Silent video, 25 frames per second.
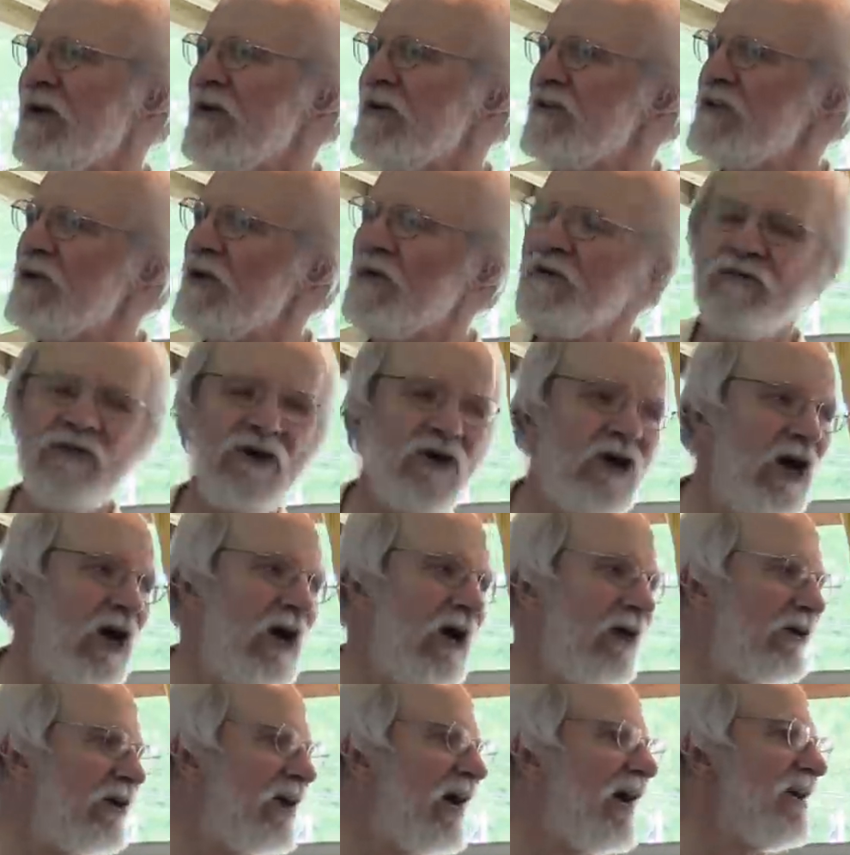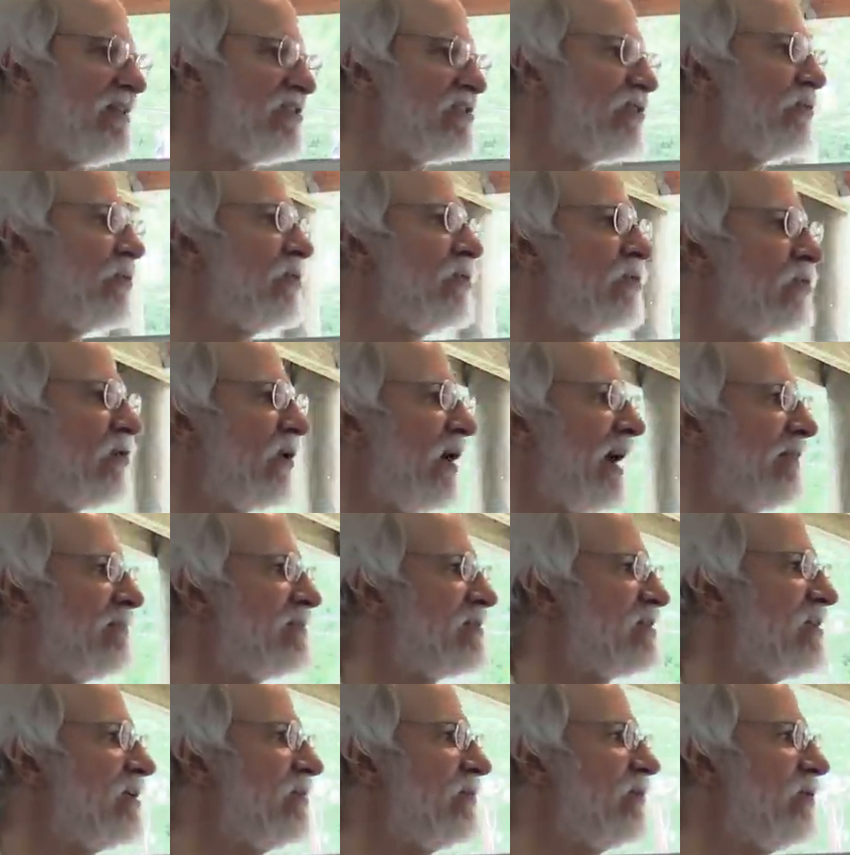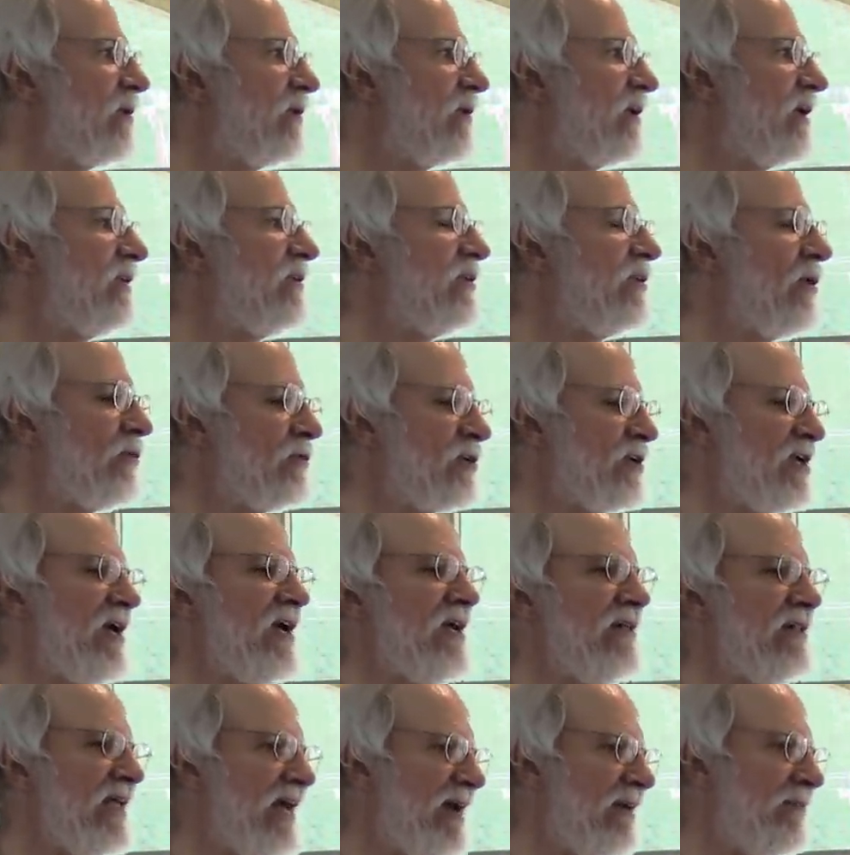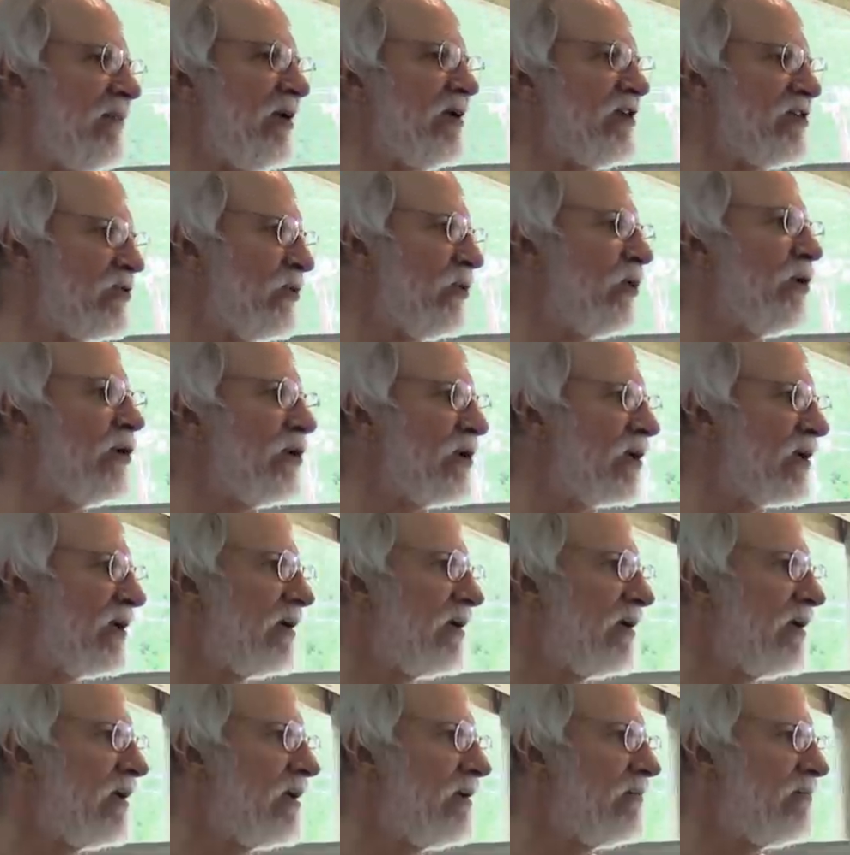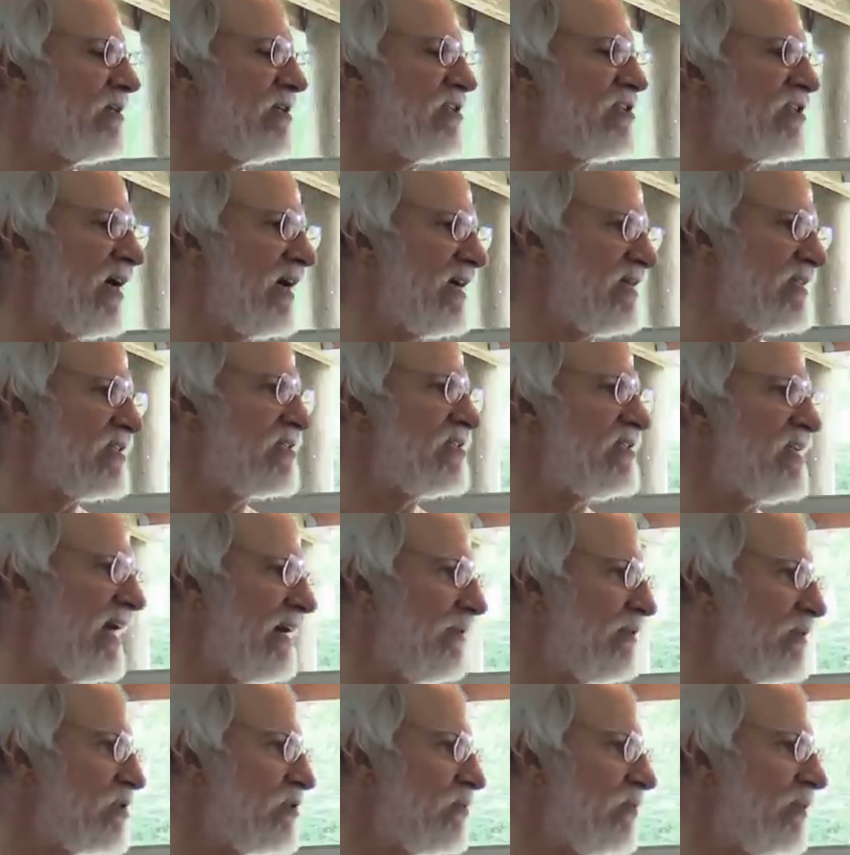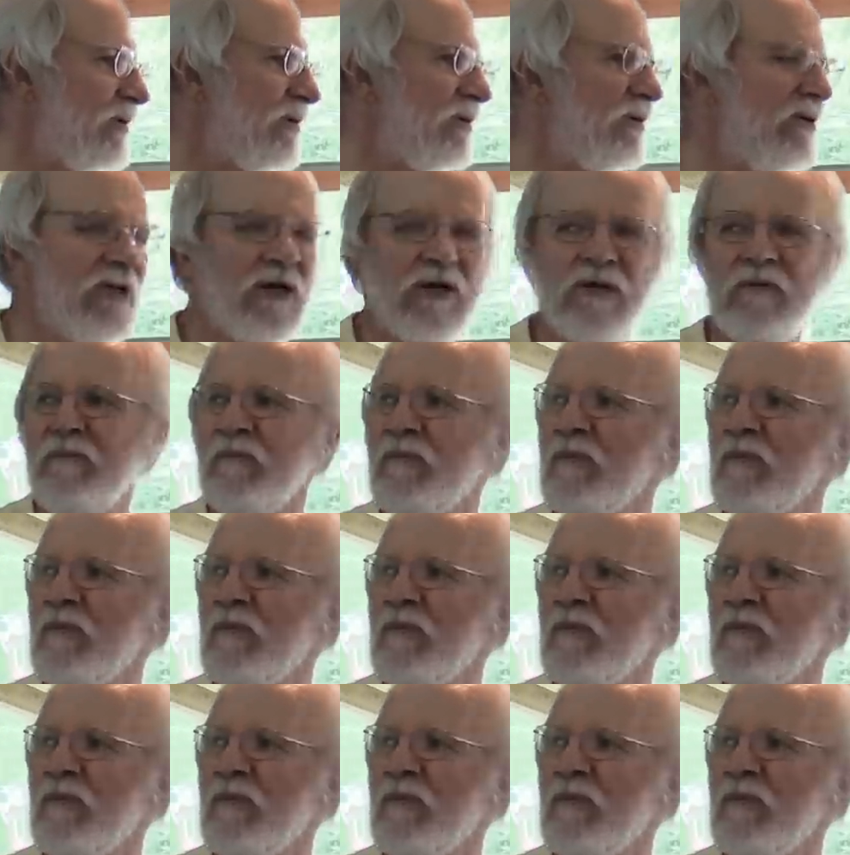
True for all kinds of root crops. They really don't take that much work besides establishment, you know.